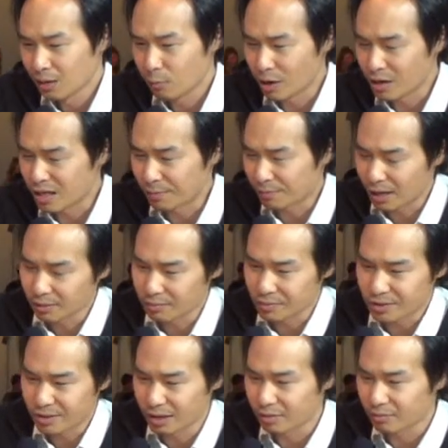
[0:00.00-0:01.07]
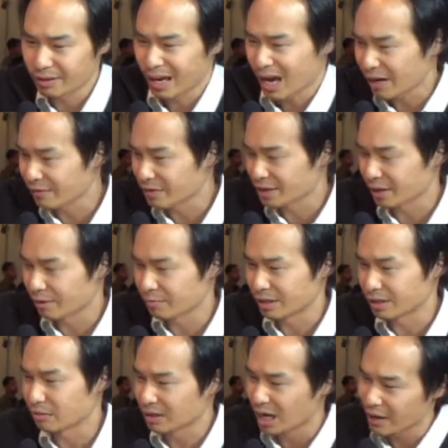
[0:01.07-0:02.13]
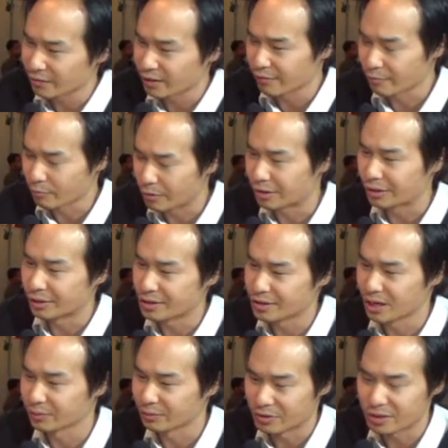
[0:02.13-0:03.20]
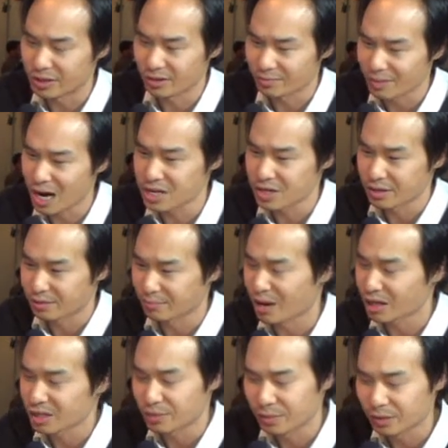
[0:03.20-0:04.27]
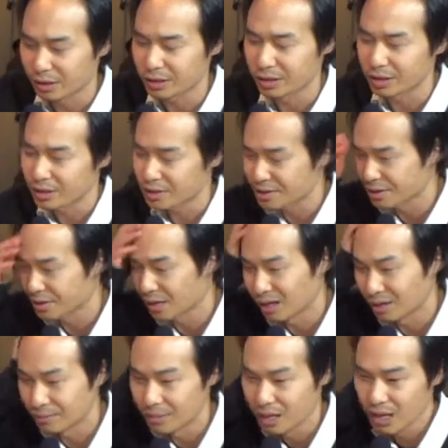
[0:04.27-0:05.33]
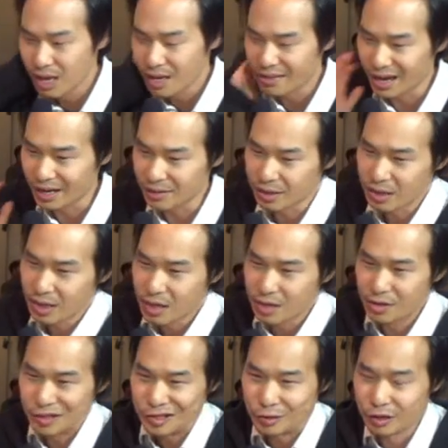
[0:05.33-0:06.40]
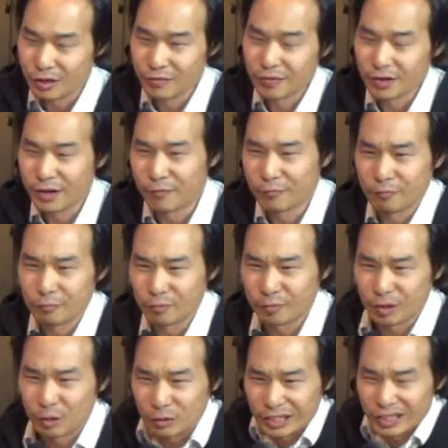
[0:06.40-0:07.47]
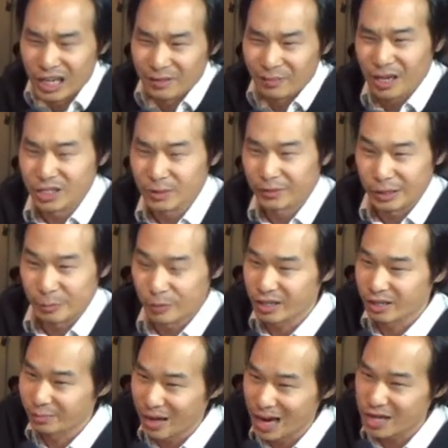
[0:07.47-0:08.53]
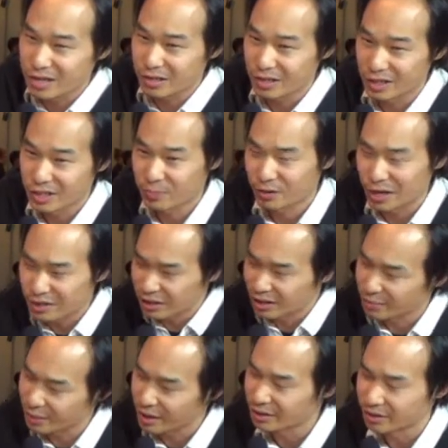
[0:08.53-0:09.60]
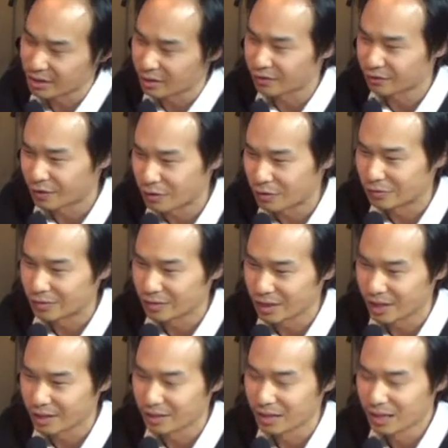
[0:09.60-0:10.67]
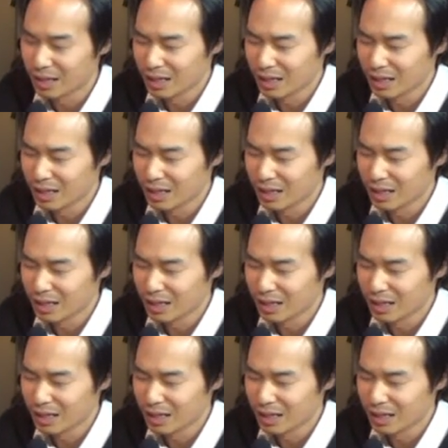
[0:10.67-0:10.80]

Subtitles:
One of the problems that we have is that we don't have enough words almost to imagine possibilities. That the sort of, if the only kind of possibility we can imagine is pressing a button on a phone, then